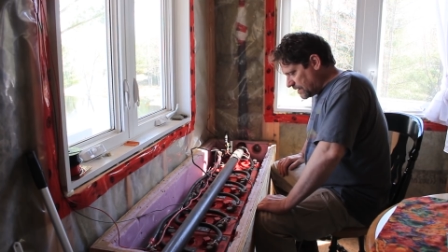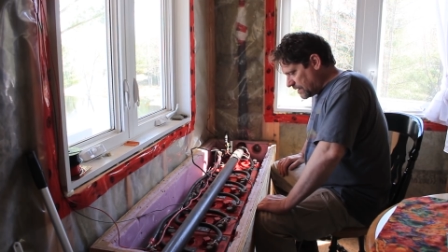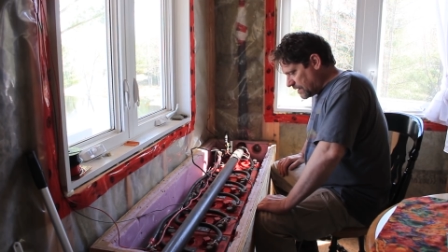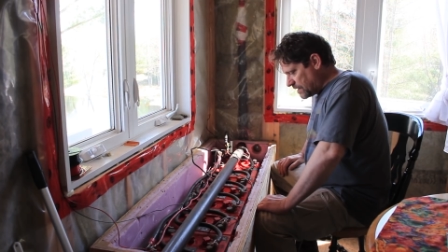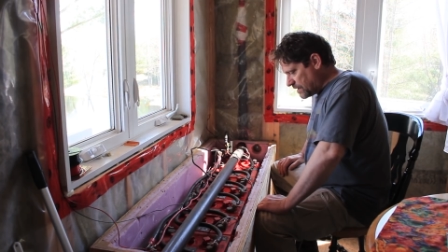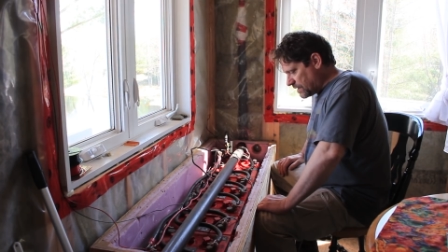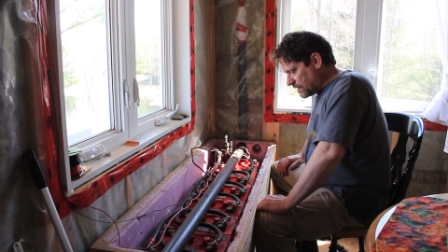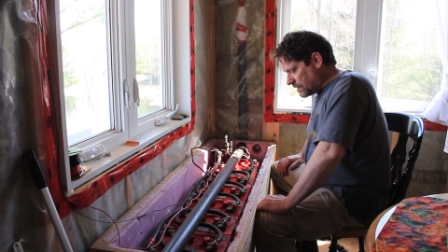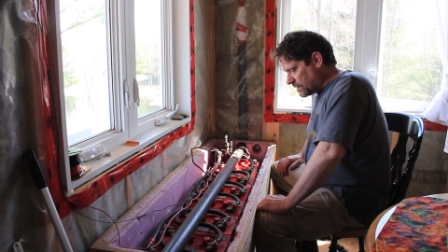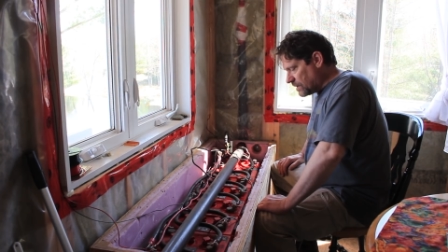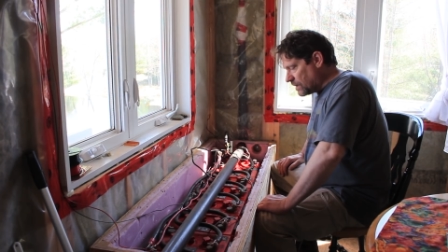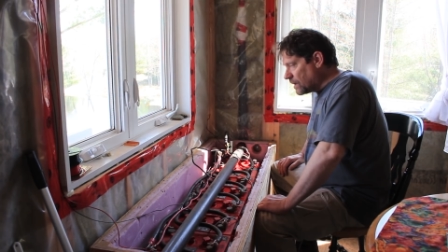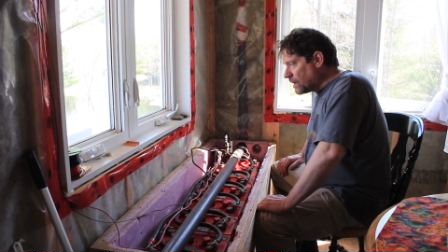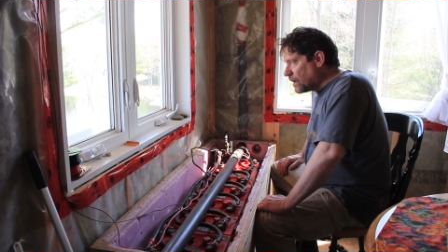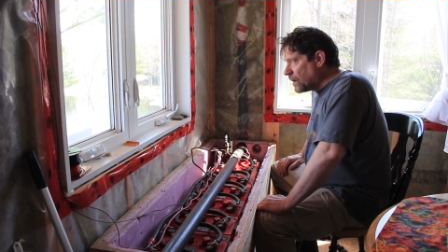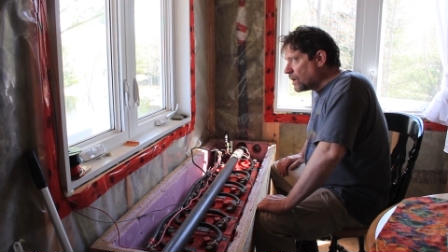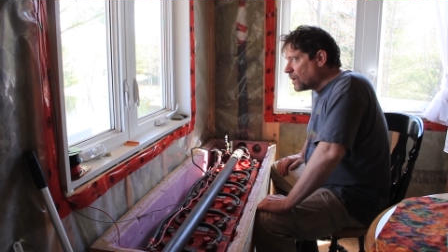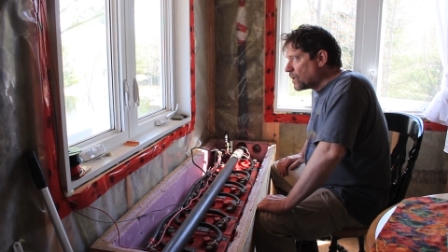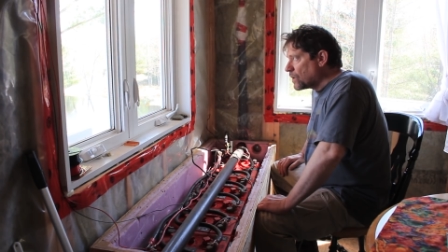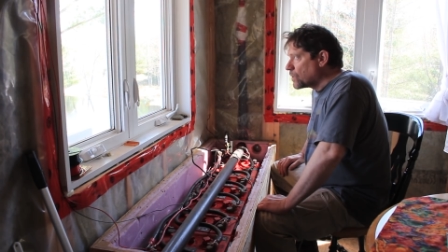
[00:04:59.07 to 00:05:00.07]
And I thought,
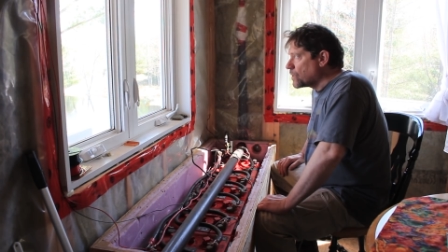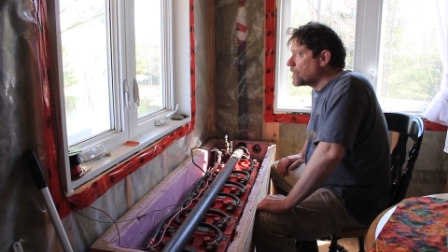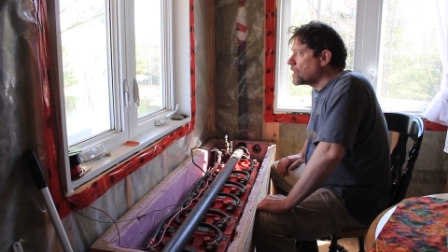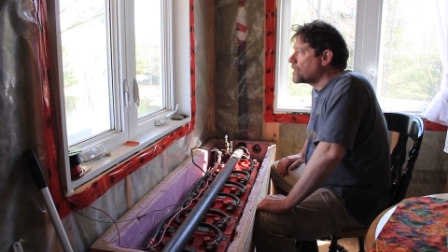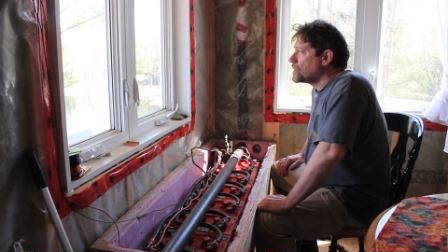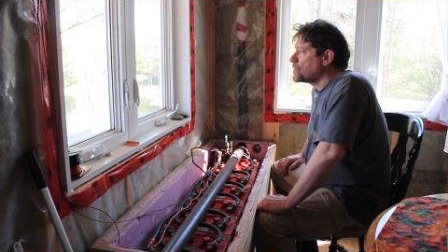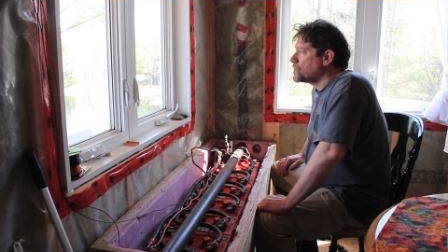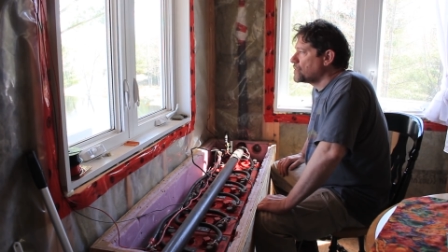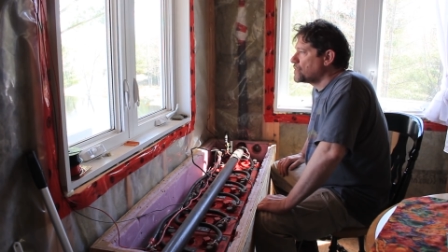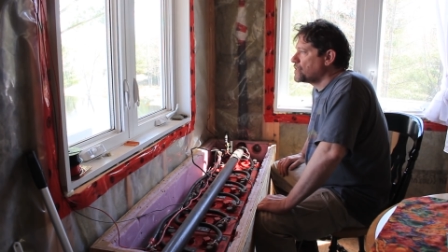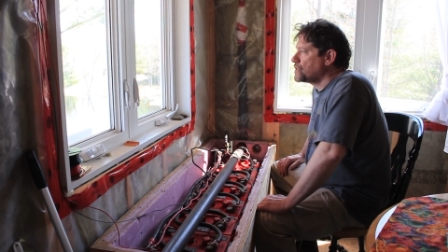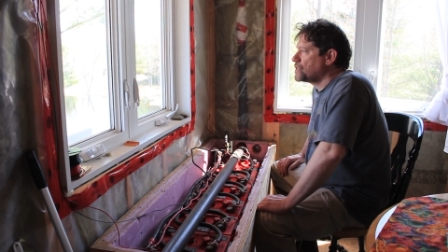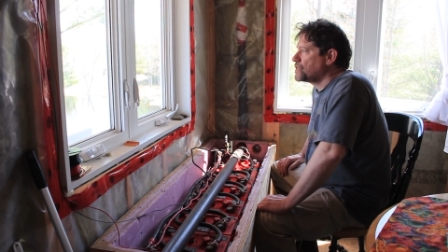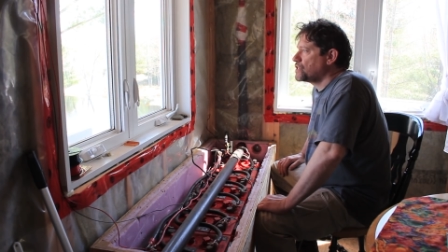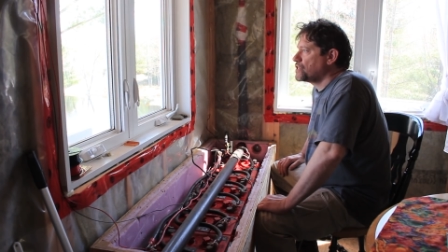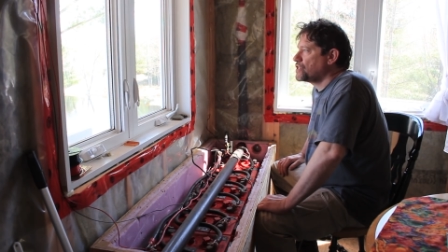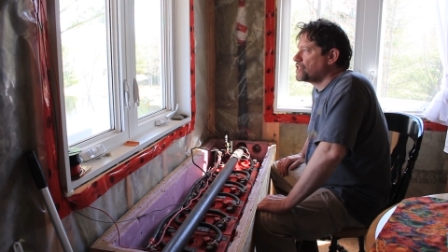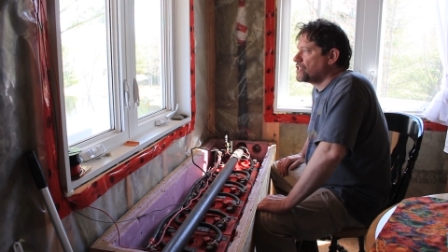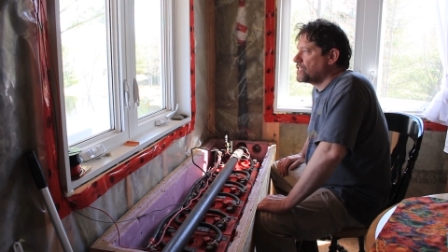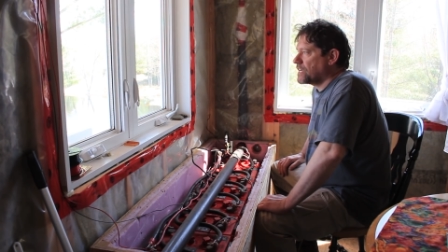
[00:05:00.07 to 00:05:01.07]
oh
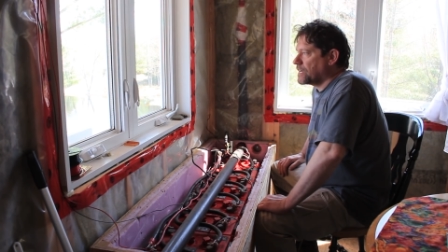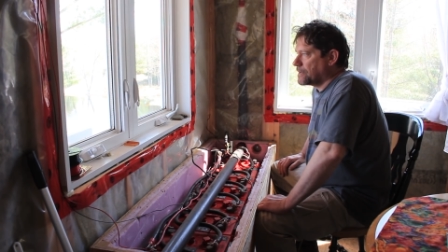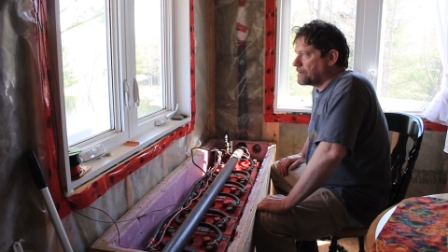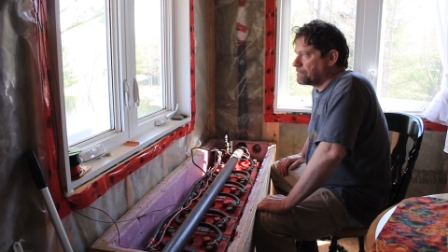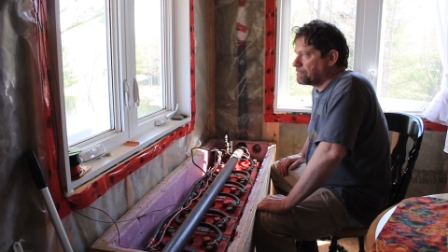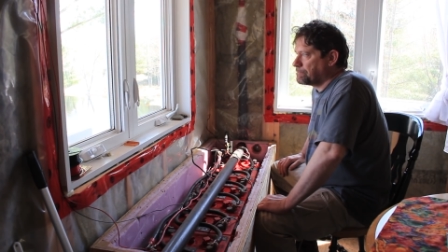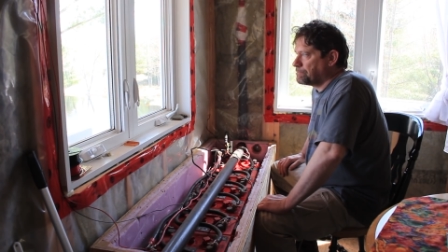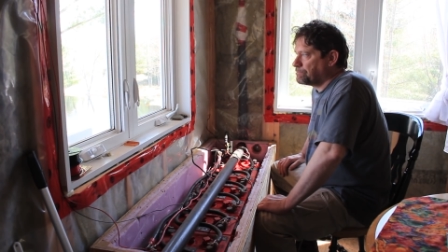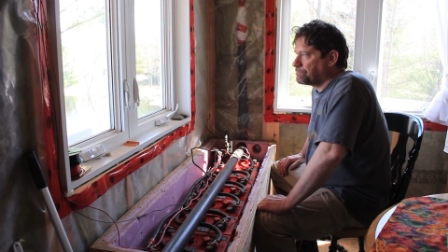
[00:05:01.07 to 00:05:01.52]
shit.